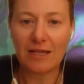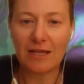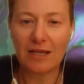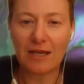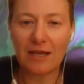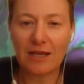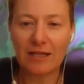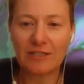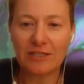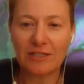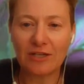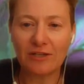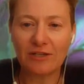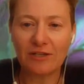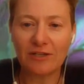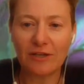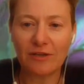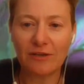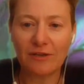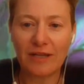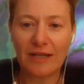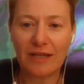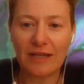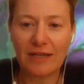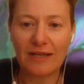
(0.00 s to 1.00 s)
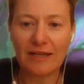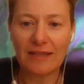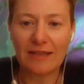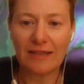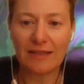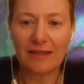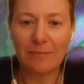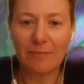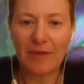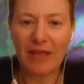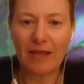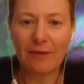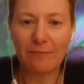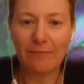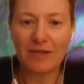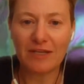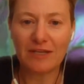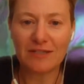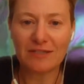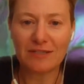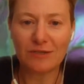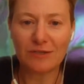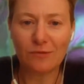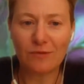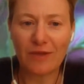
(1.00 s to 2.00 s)
don't know anything about
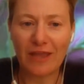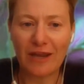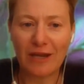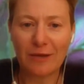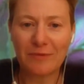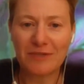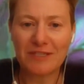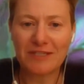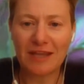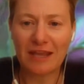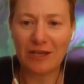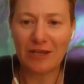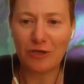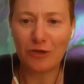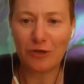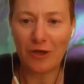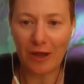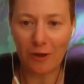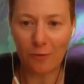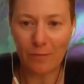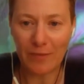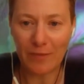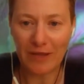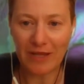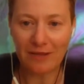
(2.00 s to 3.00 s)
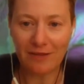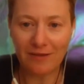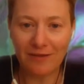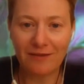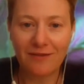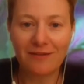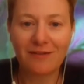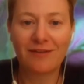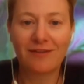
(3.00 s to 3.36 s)
medicinal cannabis. Can you help me?